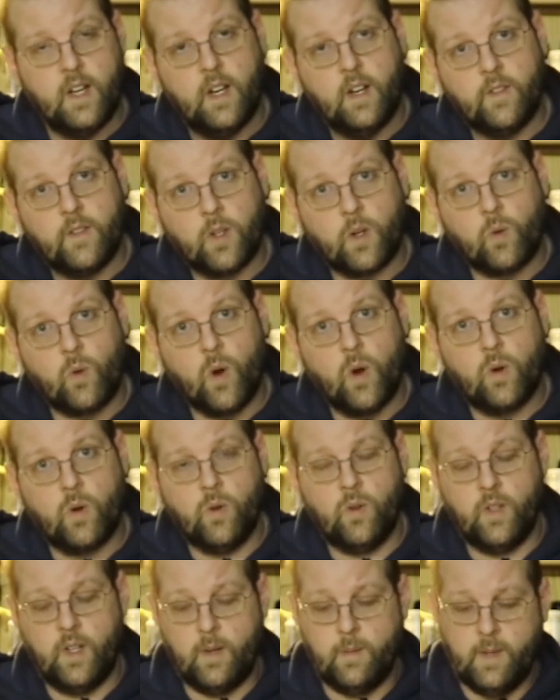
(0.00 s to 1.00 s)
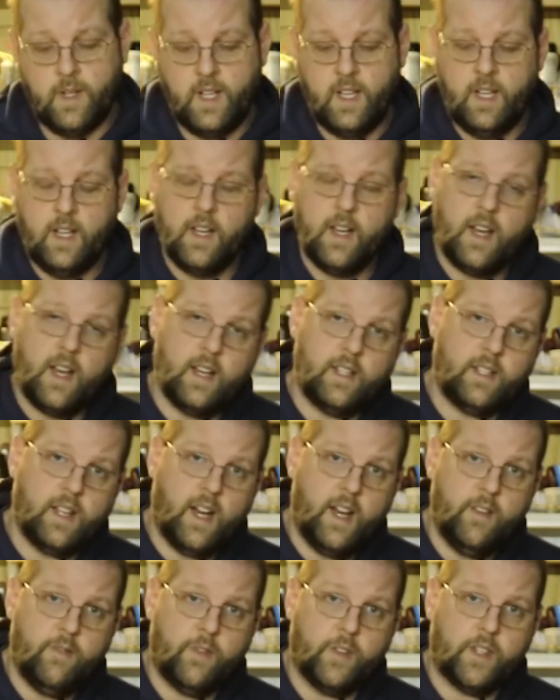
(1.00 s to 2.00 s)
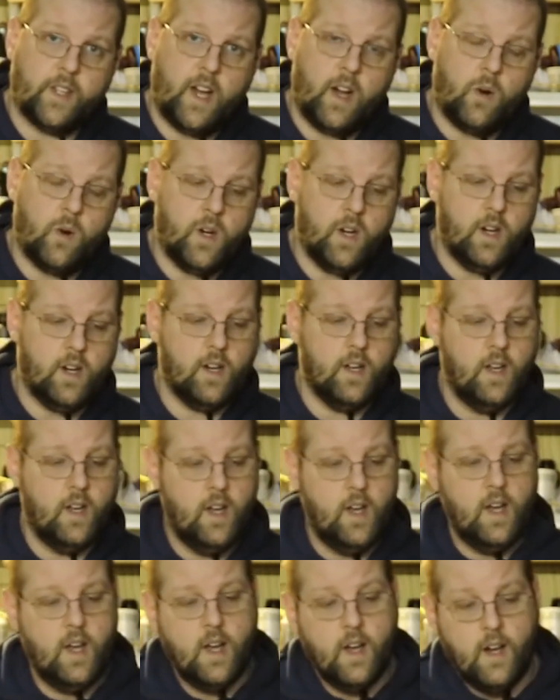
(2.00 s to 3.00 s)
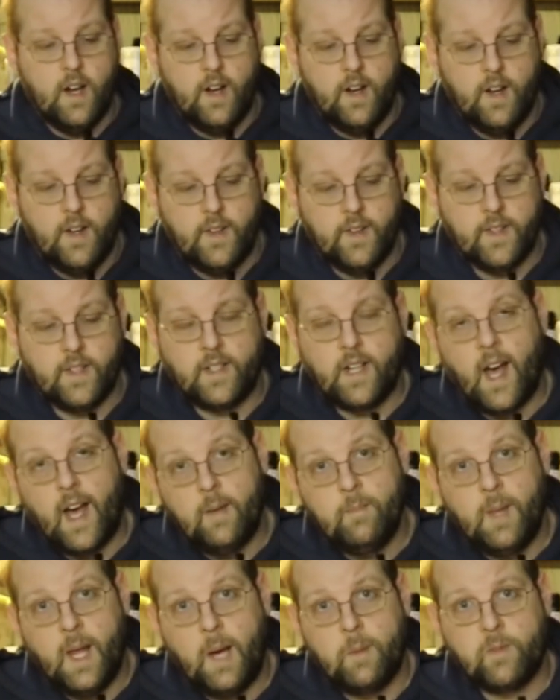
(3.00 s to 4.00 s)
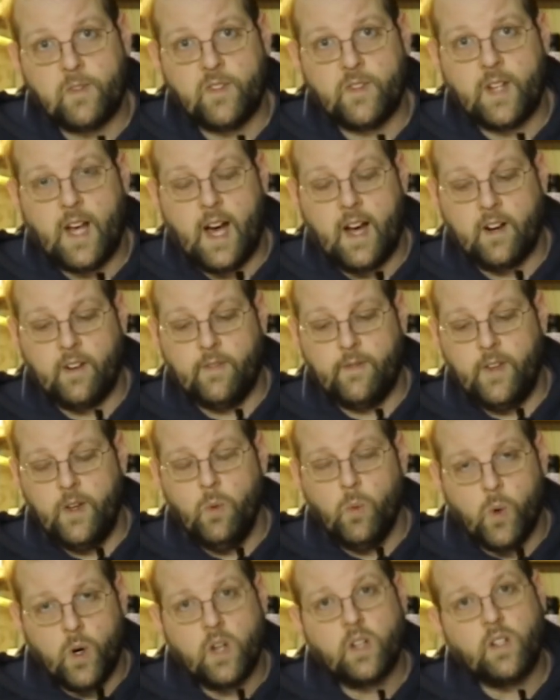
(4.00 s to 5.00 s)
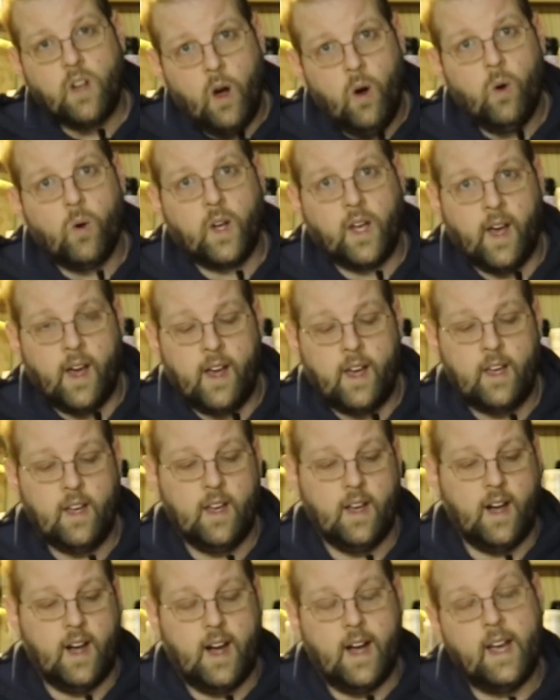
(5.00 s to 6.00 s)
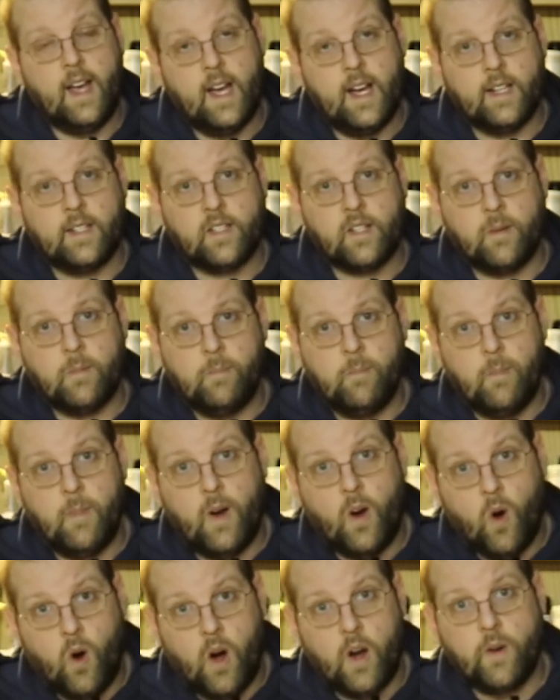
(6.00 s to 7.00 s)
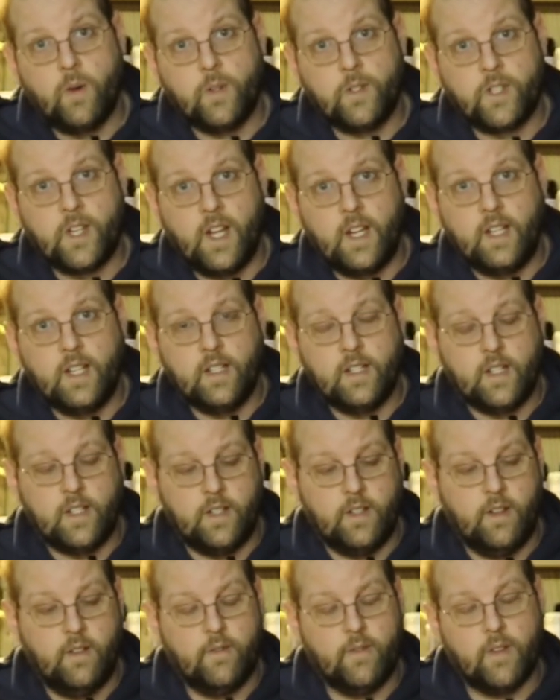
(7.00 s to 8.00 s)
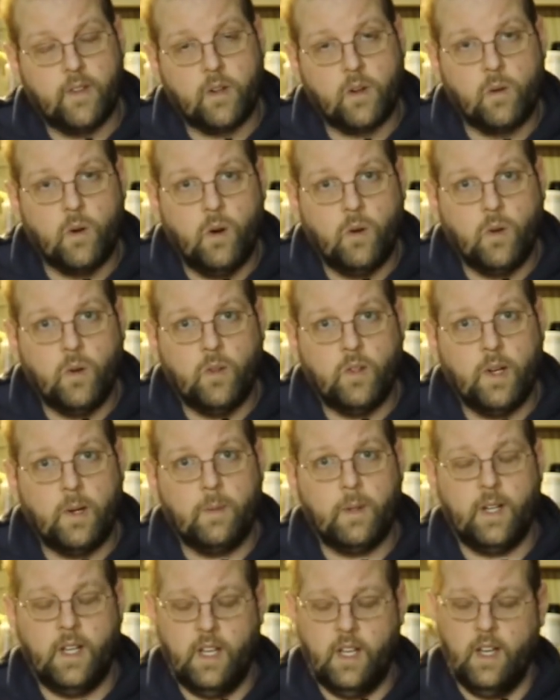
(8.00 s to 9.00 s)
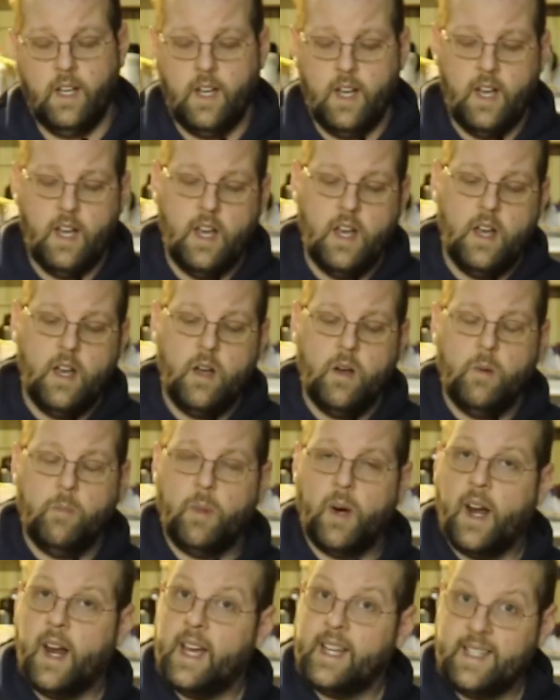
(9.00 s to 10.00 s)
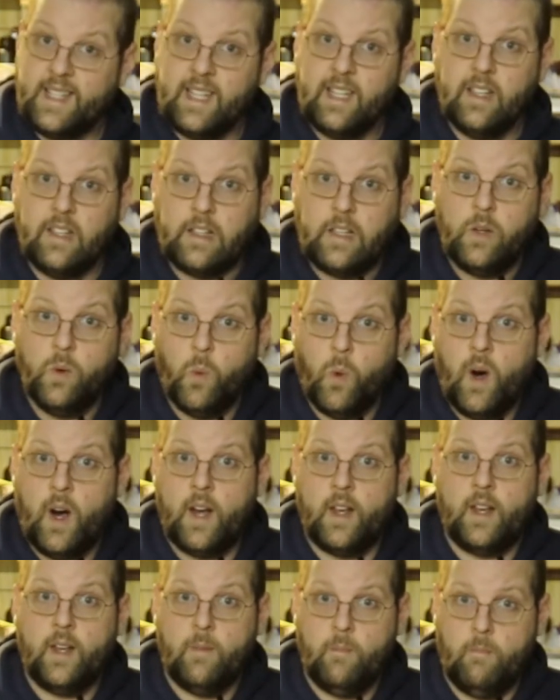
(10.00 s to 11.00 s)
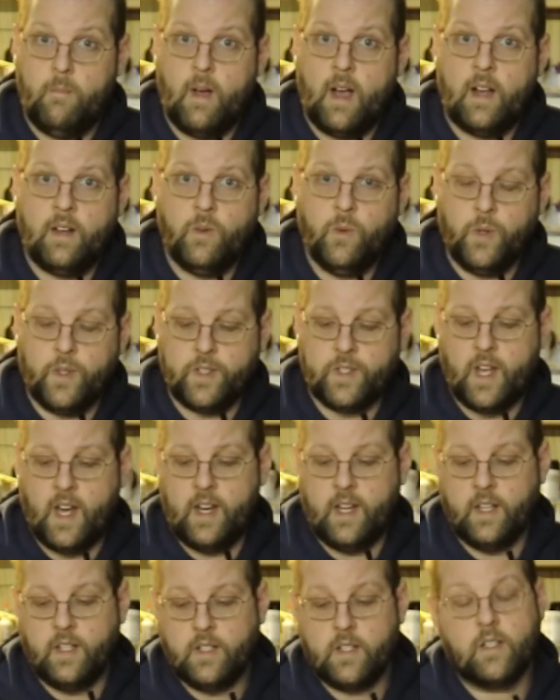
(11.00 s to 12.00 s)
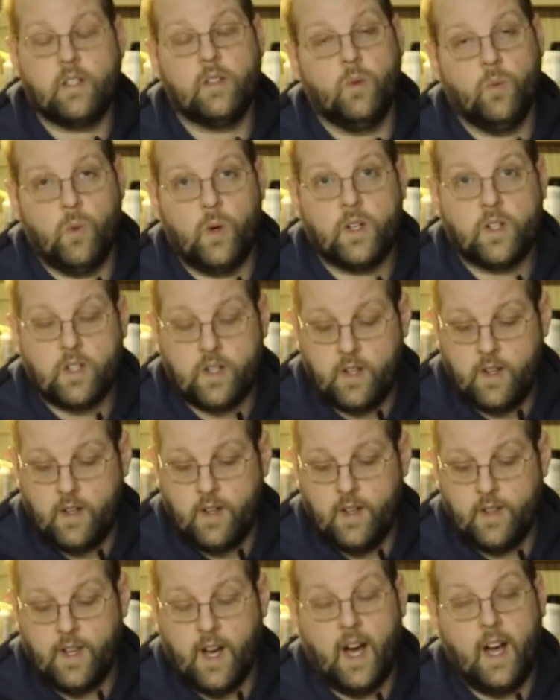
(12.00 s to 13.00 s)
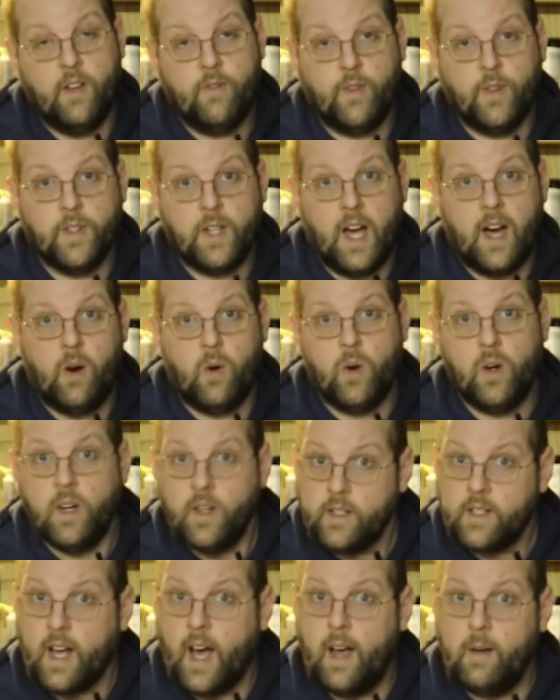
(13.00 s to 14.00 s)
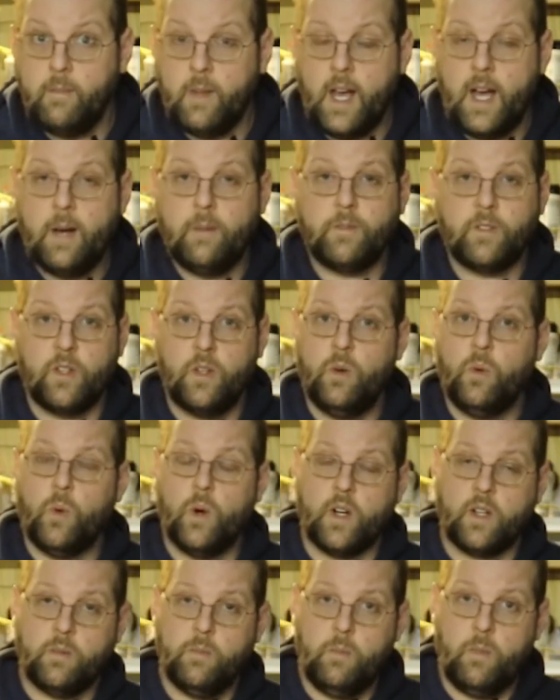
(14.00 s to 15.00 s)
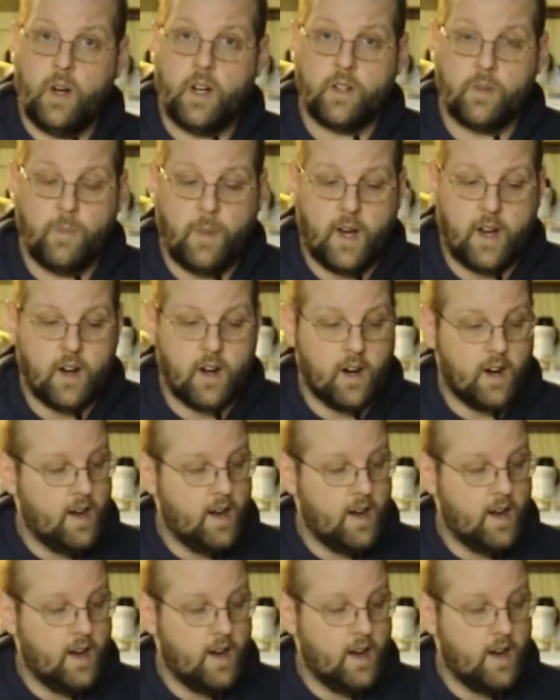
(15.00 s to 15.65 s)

the Grogu Liberty and the Eiffel Tower. The time-lapse photography worked okay. I had some auto settings for the Grogu Liberty, but ideally you want manual settings, which the Eiffel Tower time-lapse worked much better.